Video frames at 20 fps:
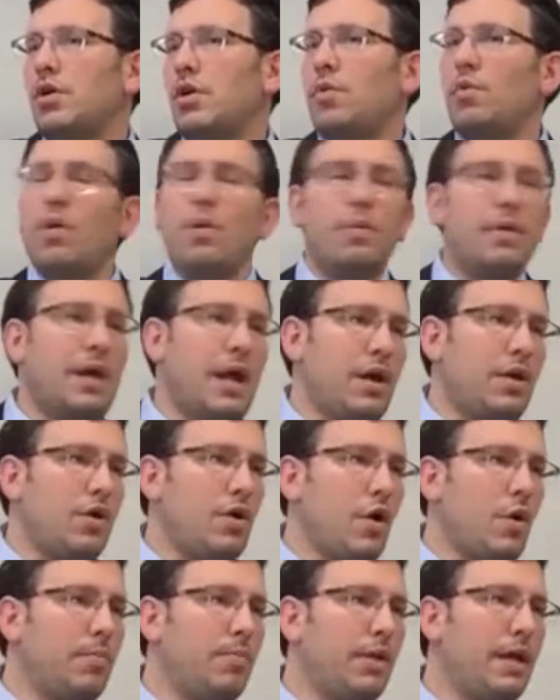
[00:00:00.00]
When we're not in
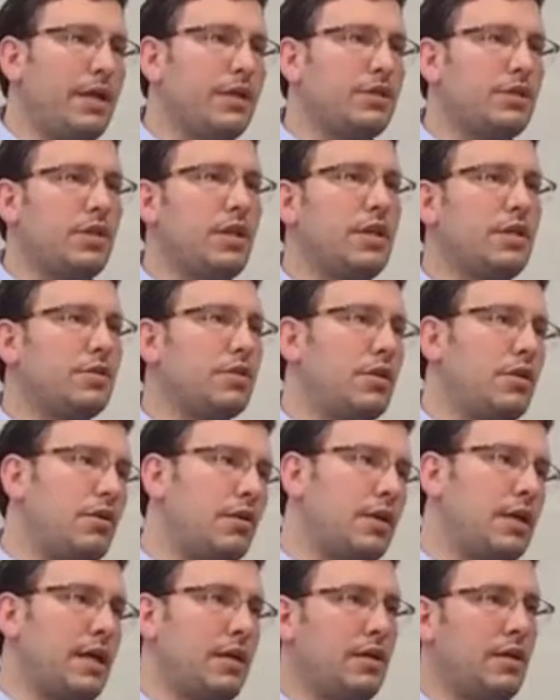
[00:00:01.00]
our place, things can
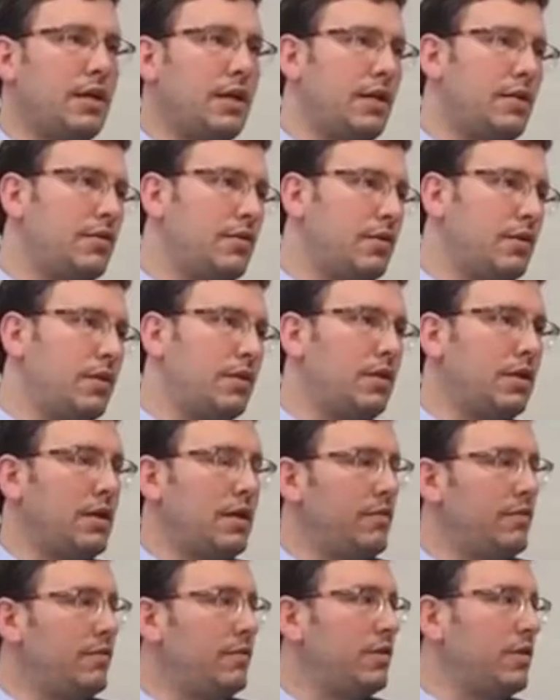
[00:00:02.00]
get
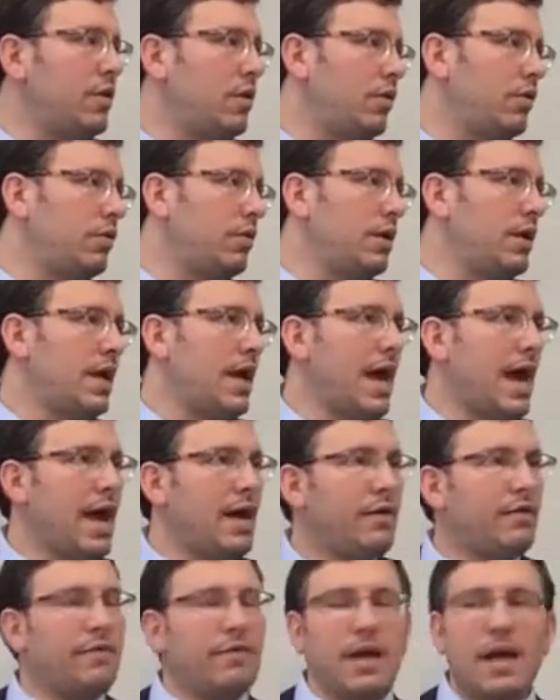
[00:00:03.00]
out
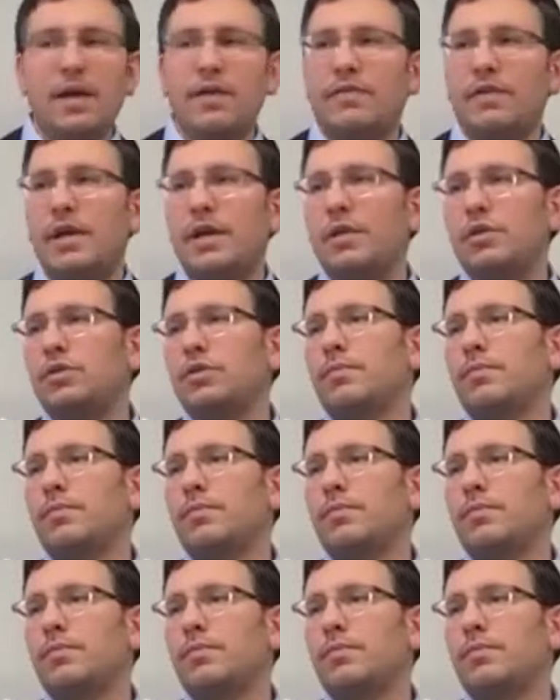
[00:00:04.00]
of hand.